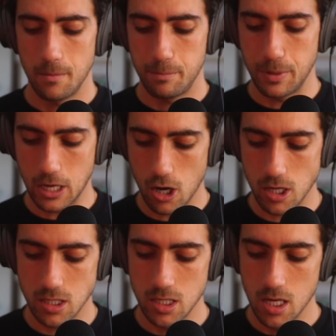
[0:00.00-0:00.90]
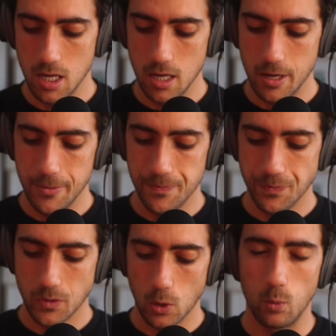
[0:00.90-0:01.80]
Because
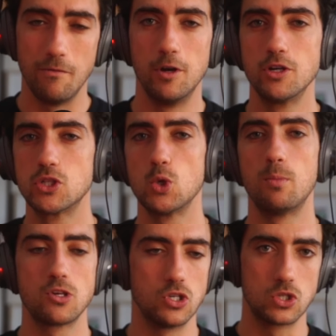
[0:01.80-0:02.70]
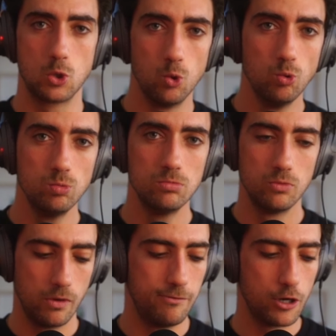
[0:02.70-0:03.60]
we've learned so much in school.
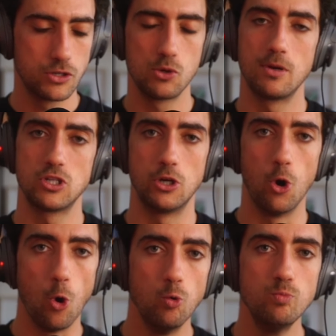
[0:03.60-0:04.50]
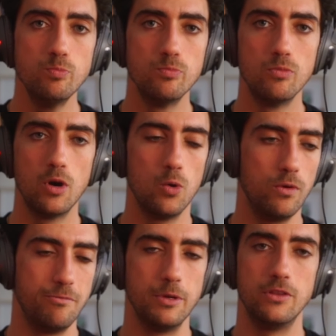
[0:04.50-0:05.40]
We've learned so much at home.
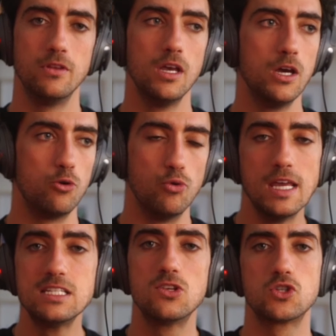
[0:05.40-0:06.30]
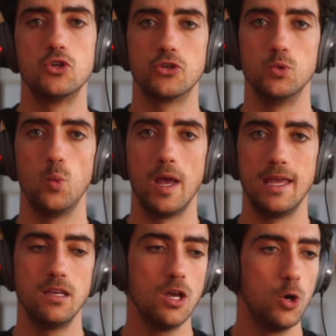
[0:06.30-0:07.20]
We've been raised a certain
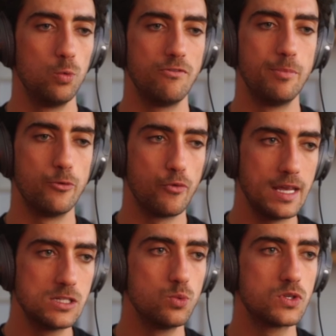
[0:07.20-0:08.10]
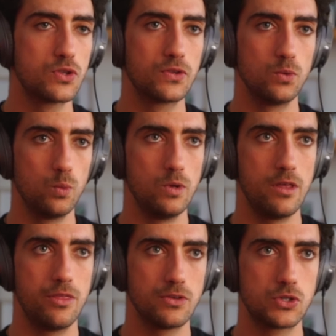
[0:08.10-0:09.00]
way. We've been raised
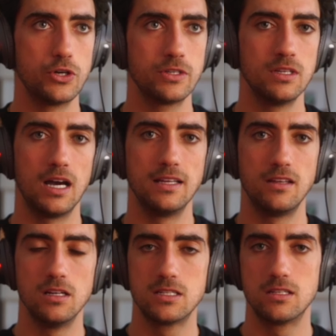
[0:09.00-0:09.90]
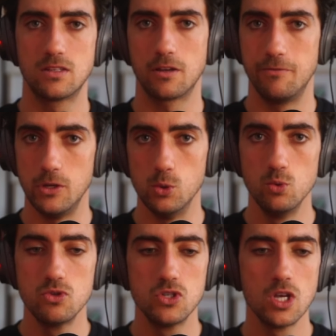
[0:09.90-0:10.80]
with certain idealistic
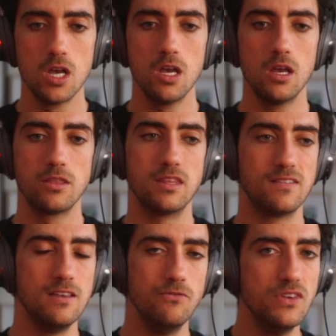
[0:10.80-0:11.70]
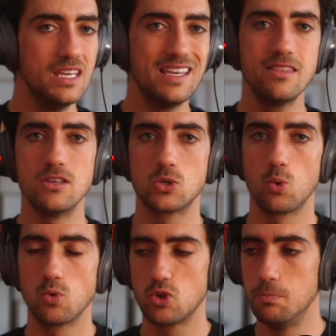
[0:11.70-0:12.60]
views. The TV, the
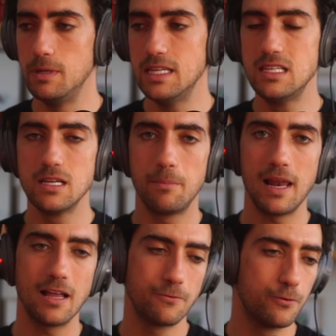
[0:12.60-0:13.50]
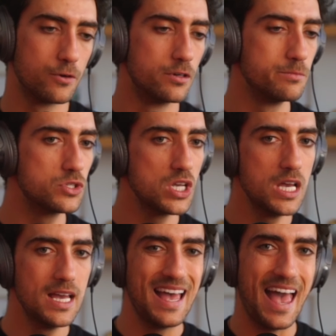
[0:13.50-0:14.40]
social media platforms,
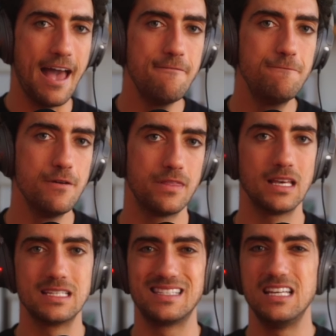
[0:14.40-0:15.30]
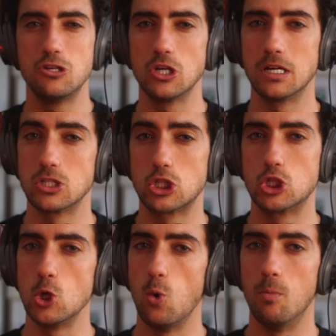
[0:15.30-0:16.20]
everything is teaching us
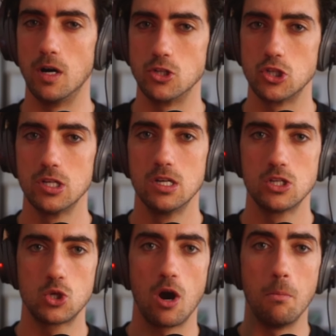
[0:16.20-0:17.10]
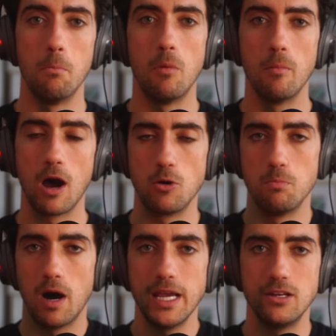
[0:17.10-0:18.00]
so much. So our
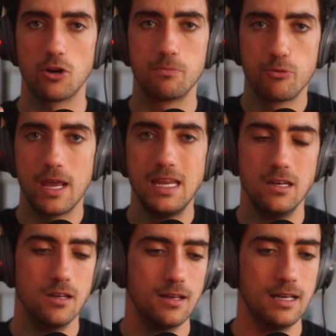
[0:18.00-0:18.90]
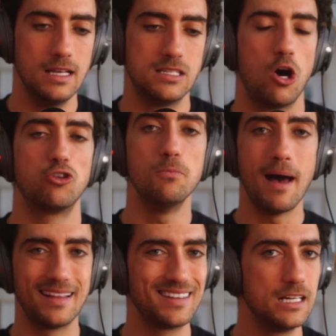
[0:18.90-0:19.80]
mind, our brain is
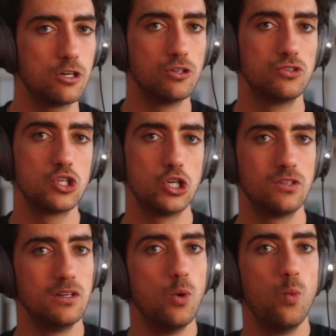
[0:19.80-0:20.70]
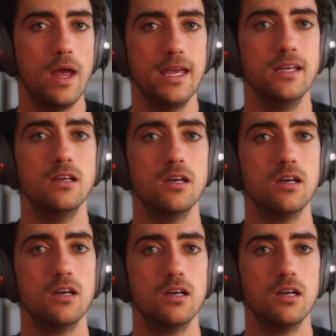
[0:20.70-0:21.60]
automatically conditioned in a way
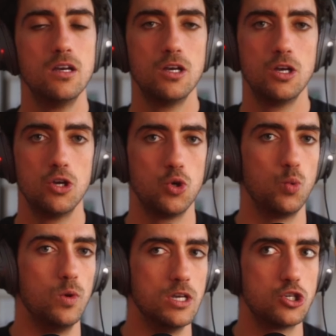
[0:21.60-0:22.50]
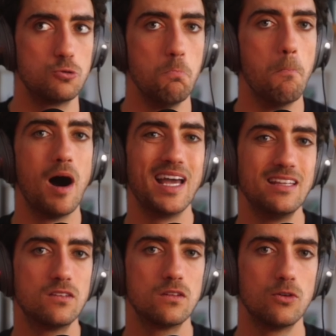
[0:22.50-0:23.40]
which
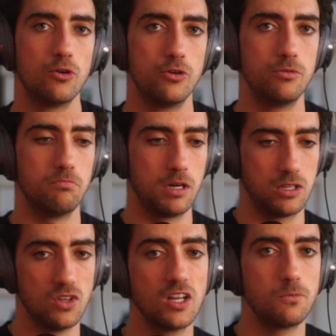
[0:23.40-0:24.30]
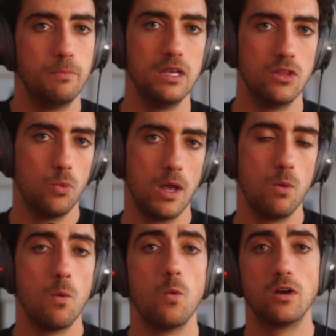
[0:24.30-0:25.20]
might or might not be the way
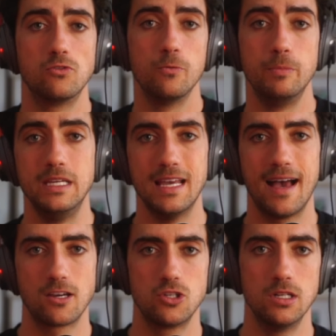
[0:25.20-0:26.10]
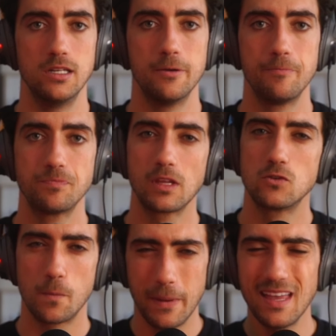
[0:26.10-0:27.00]
we want to be actually.
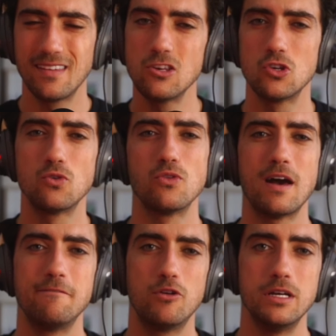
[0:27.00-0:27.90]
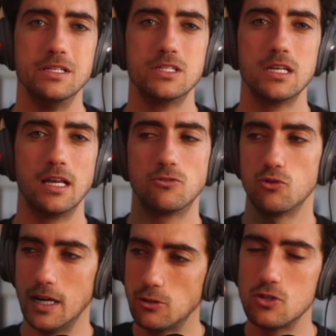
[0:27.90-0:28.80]
So pay attention to that voice and
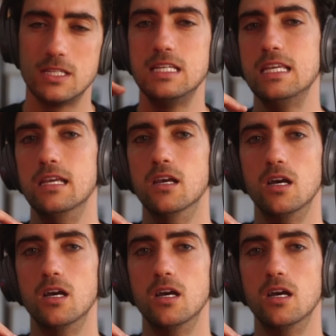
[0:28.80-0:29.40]
try to see